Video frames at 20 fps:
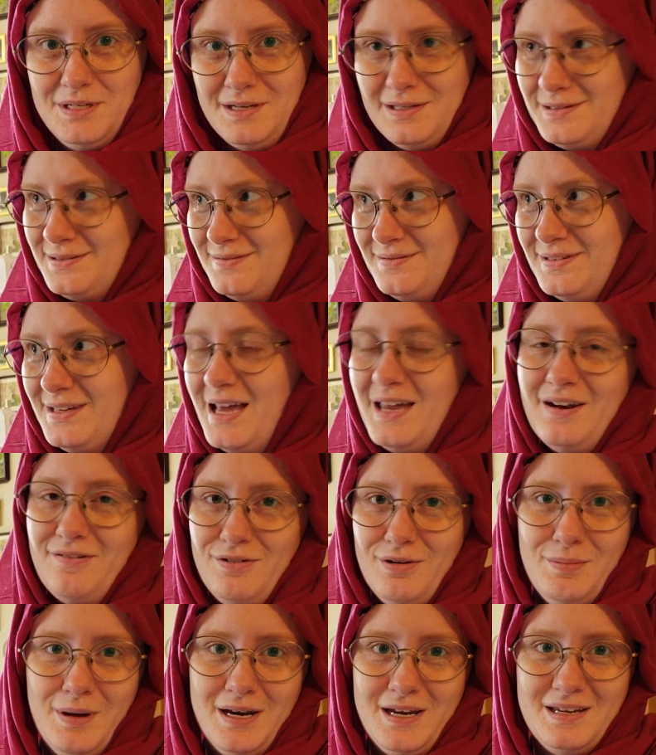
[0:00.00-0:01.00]
because not
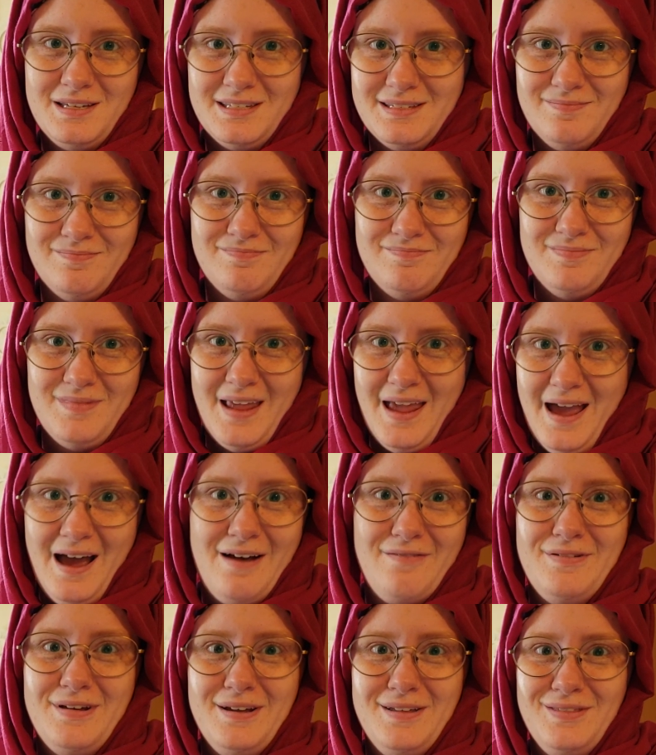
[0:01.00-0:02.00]
everybody is
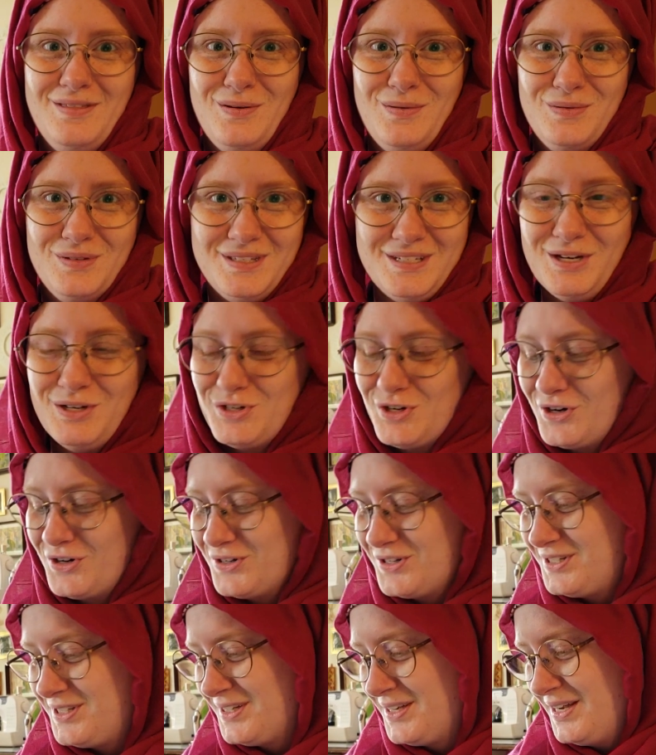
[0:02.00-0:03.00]
having those
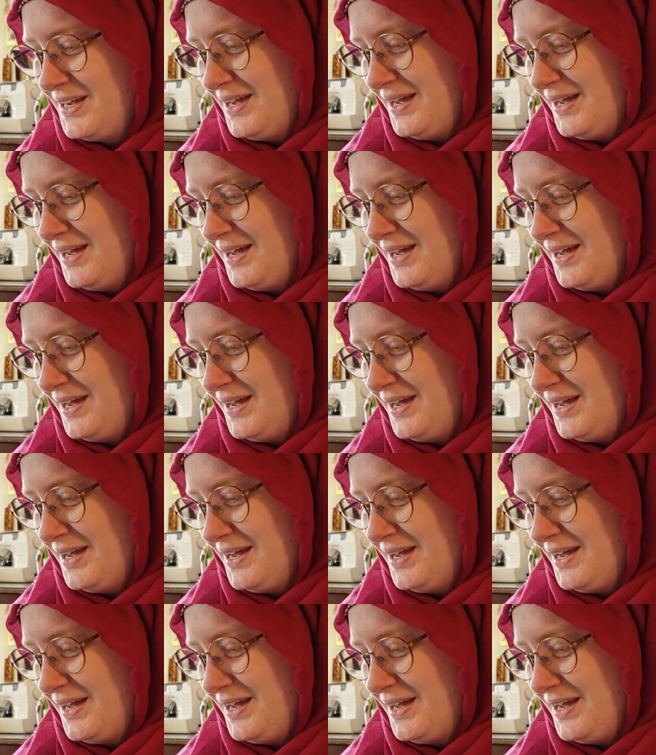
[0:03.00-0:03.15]
seizures.